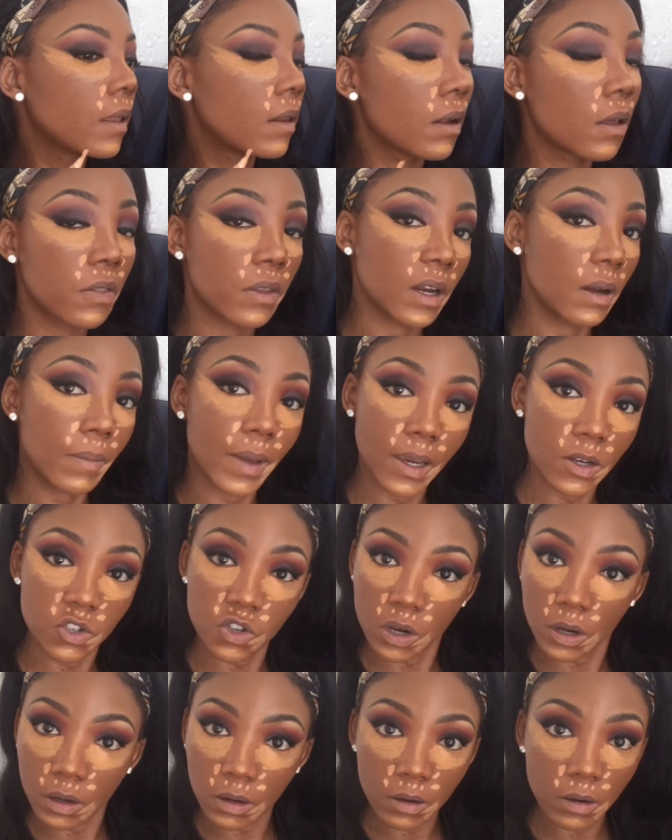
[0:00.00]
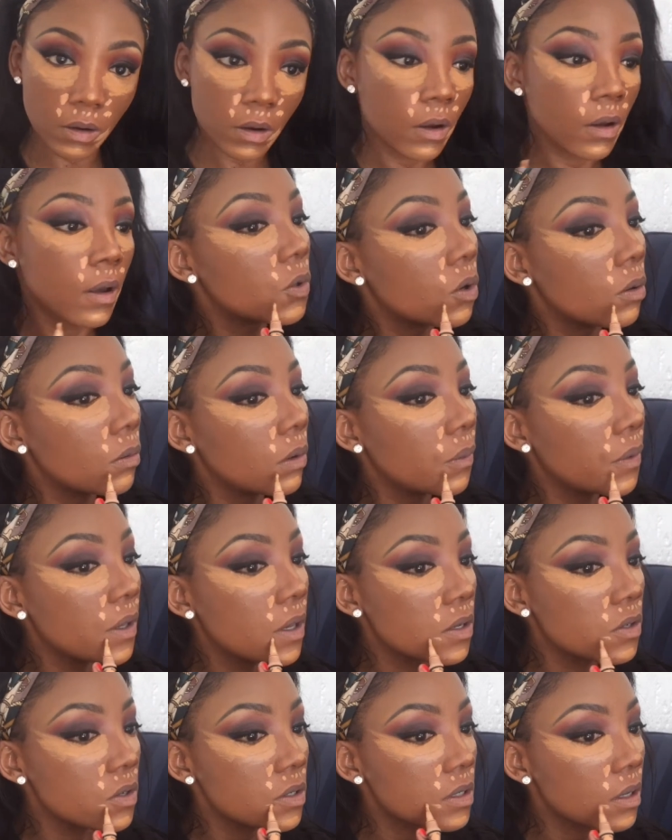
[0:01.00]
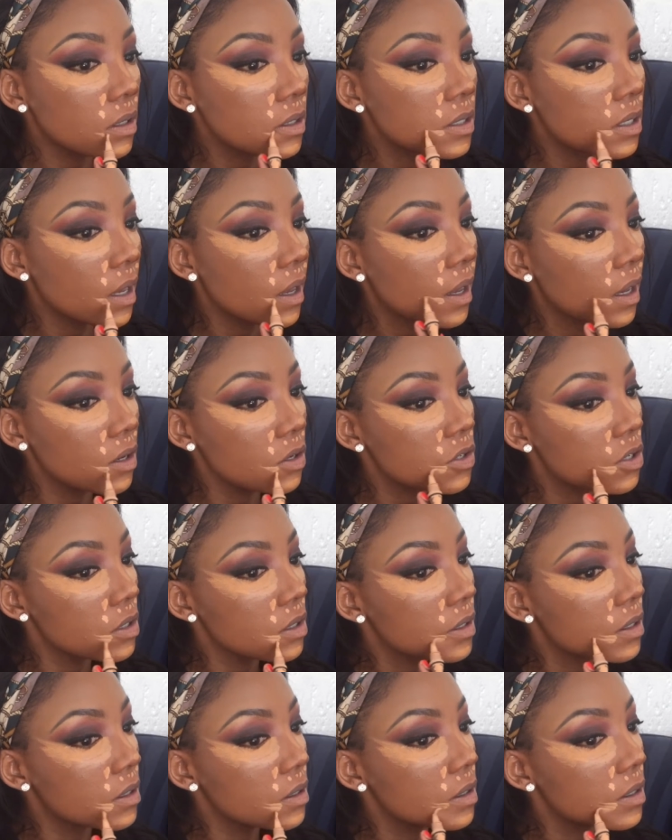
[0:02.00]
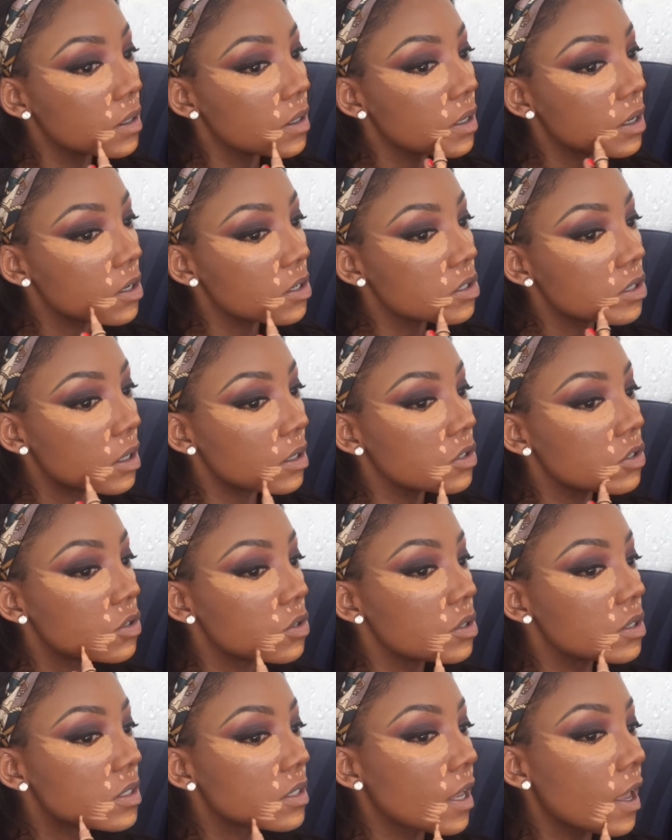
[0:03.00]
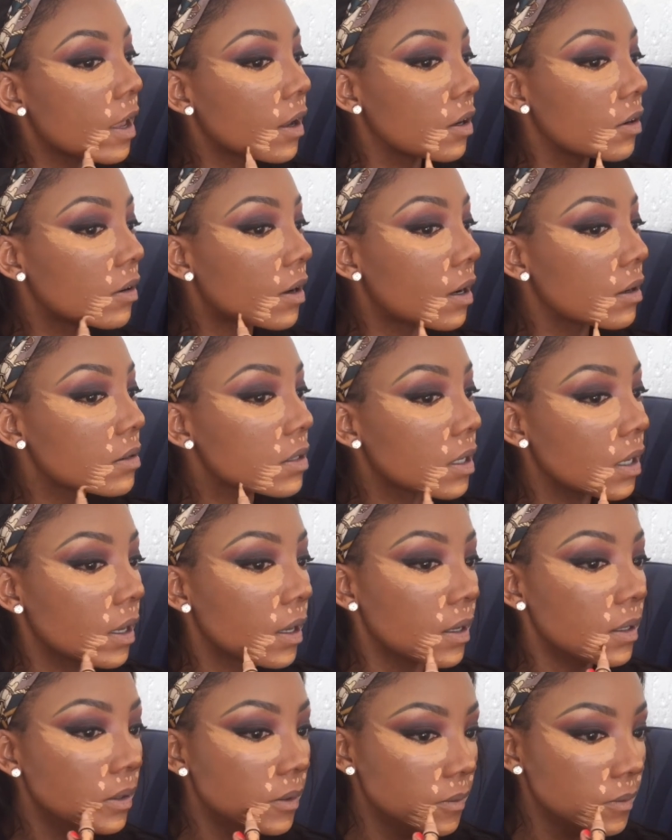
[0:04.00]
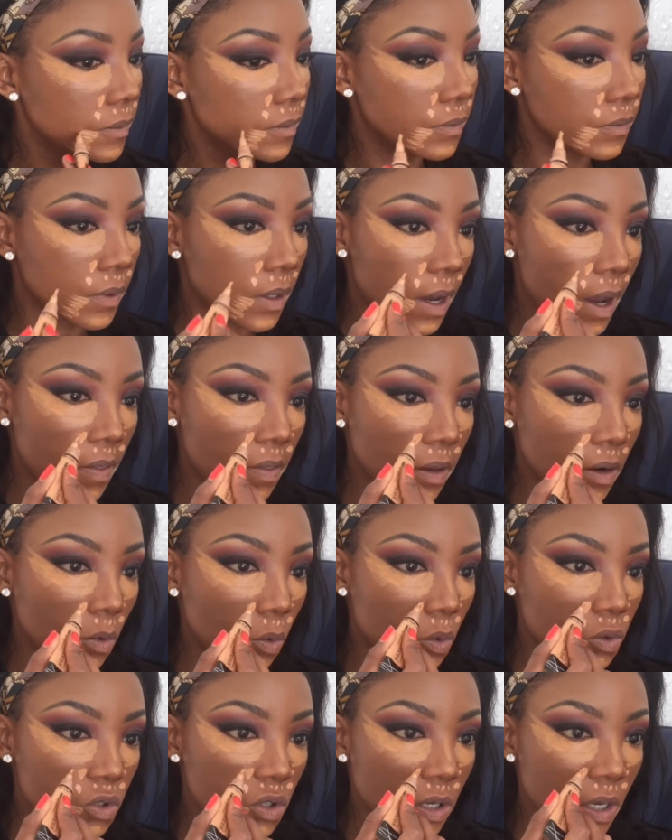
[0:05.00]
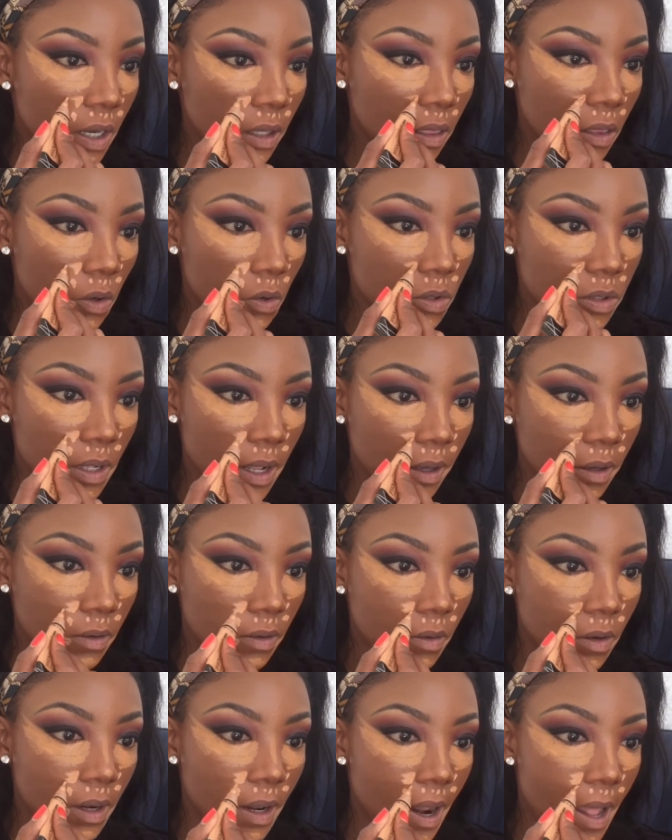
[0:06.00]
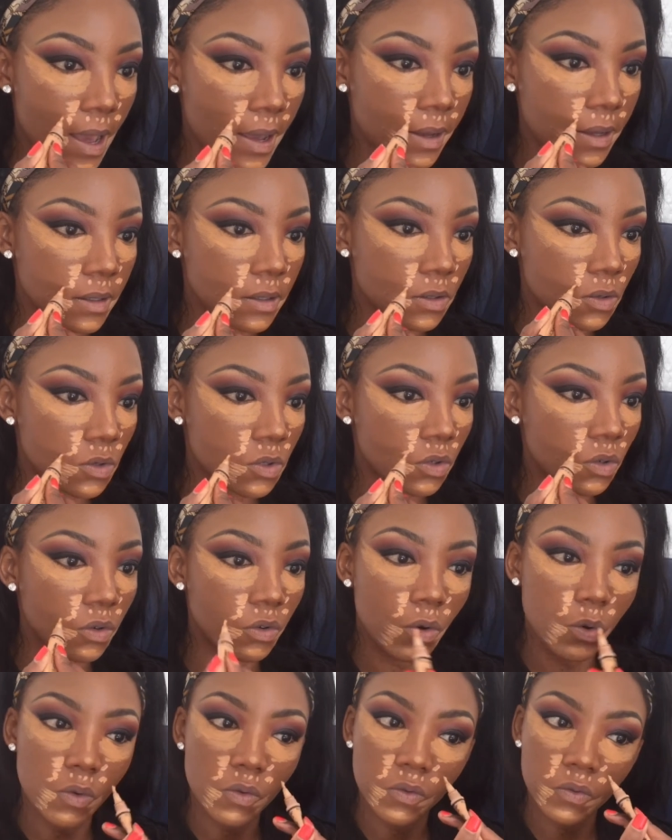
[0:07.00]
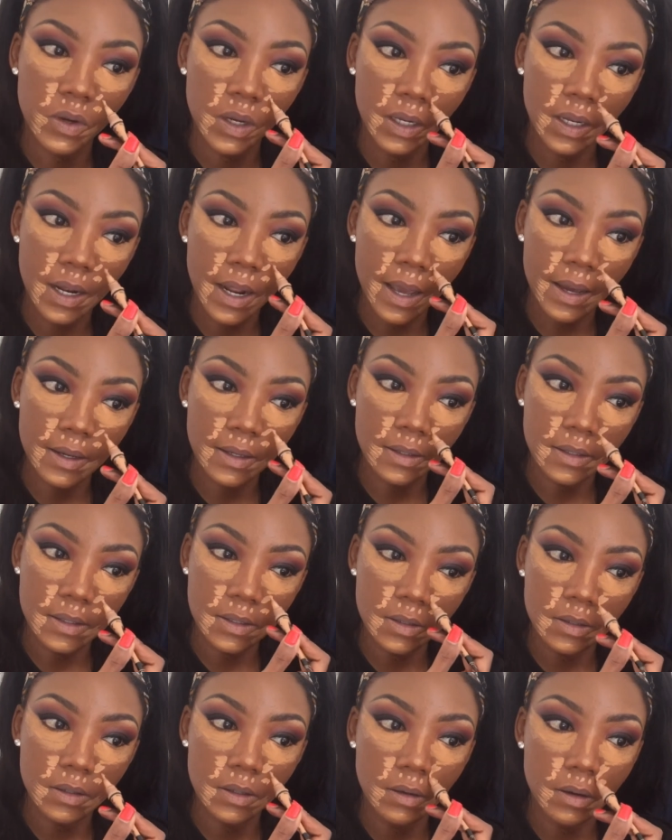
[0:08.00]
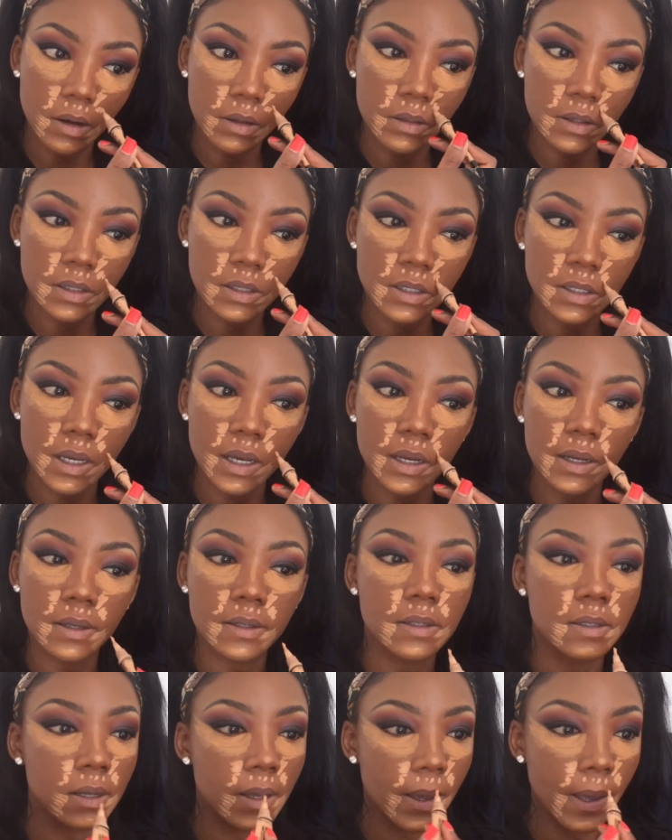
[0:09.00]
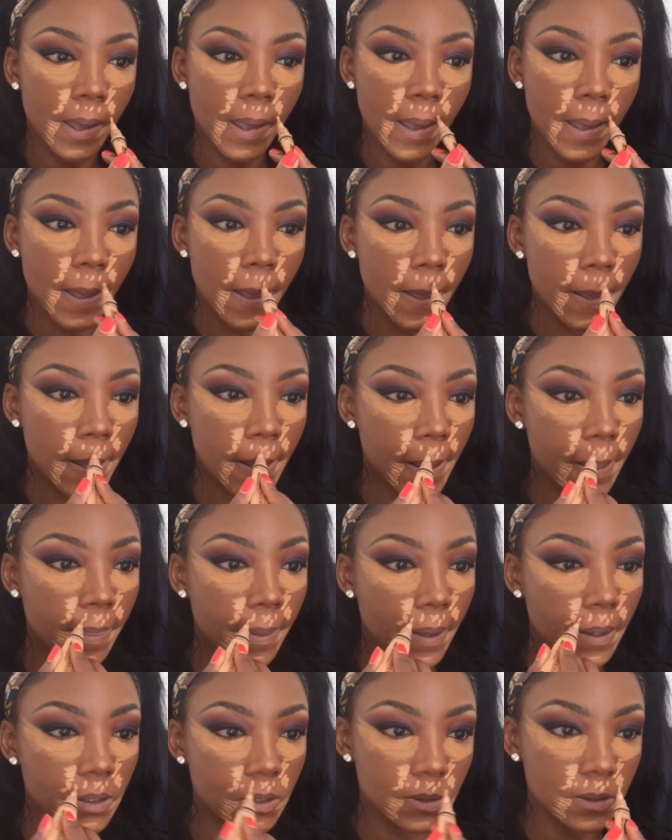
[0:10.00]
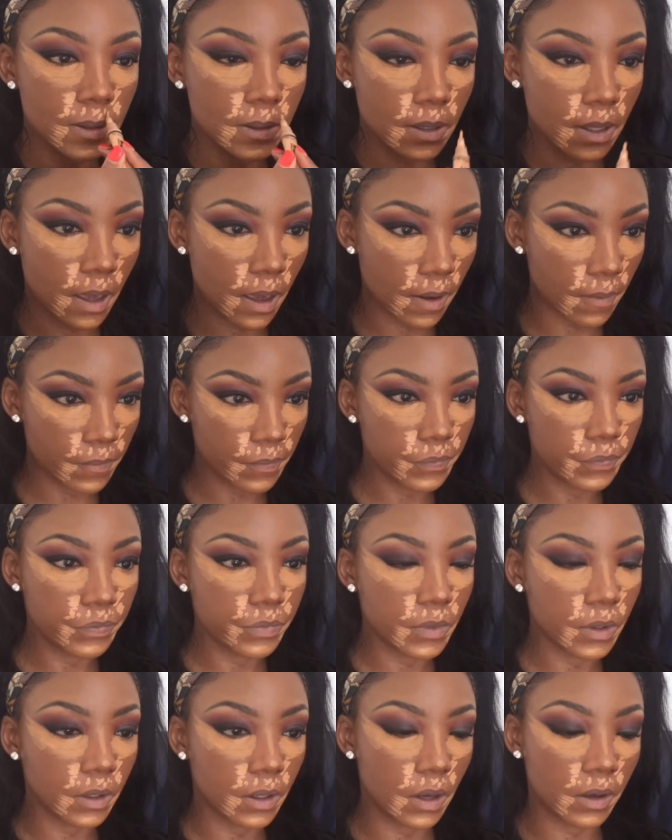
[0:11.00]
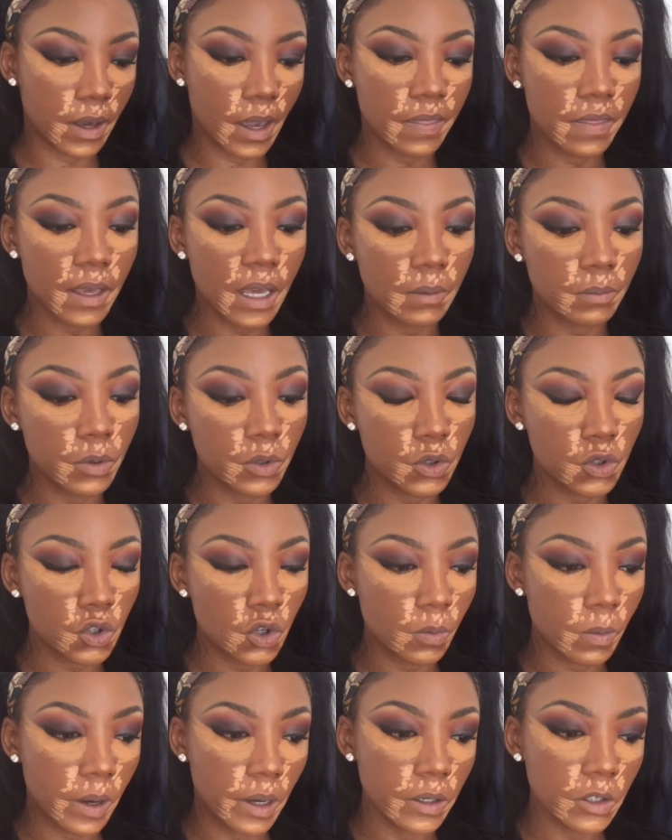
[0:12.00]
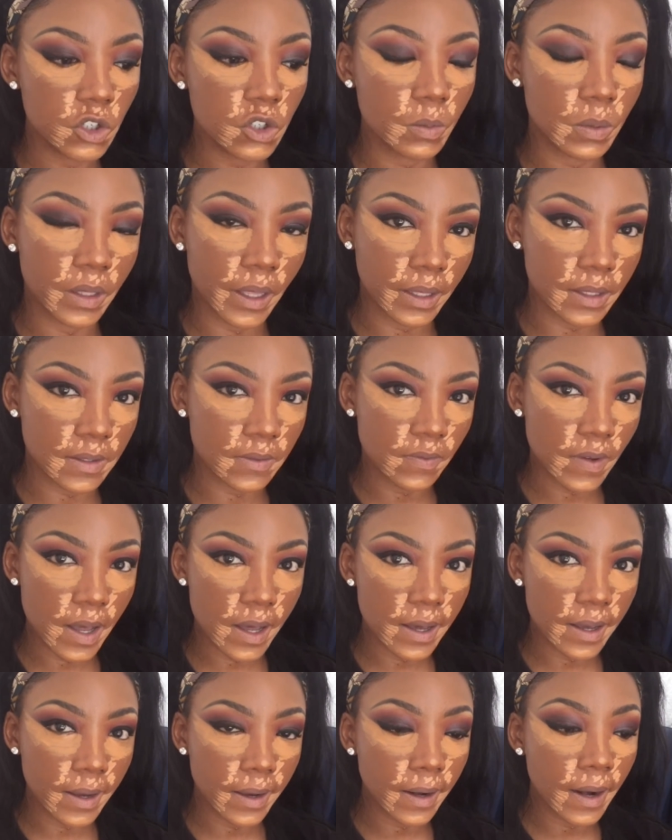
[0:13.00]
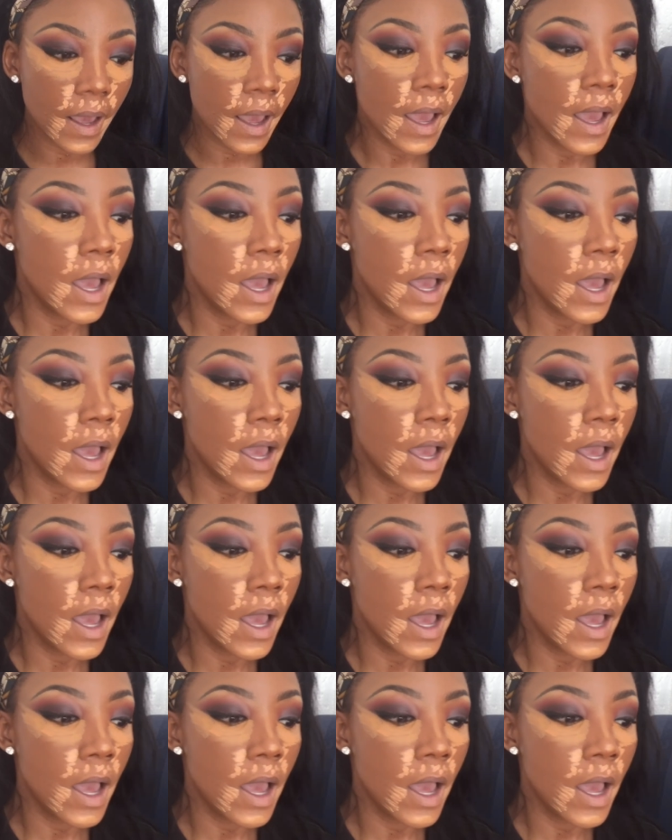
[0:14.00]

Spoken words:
not that I'm aging, but normally when you do start to age, you start to sag around here, and then also you get those like lines, those crow feet lines on the sides, and then just there. Okay, I think I put too much, but that's fine.